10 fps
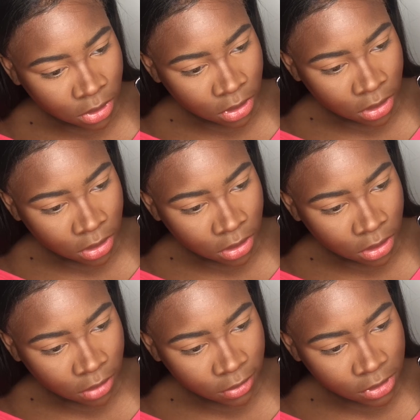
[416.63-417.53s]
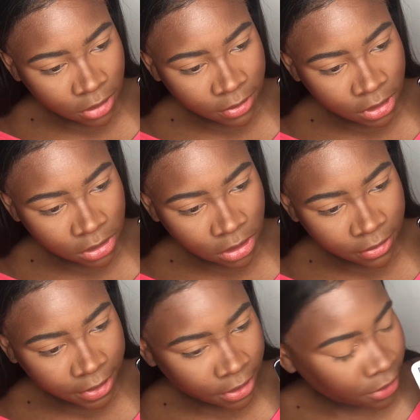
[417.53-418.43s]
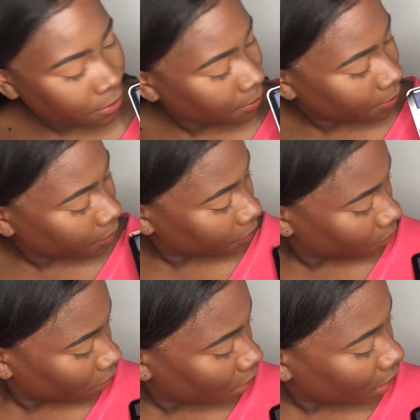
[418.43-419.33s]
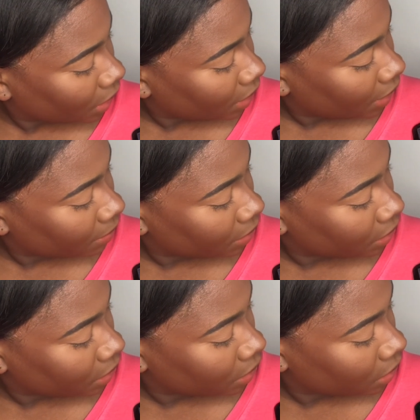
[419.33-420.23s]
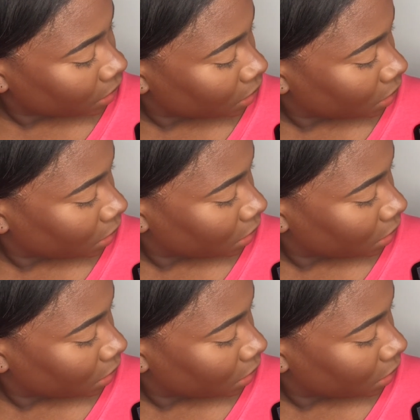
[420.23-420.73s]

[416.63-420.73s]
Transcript: I'm going to start with this color right here. And that one is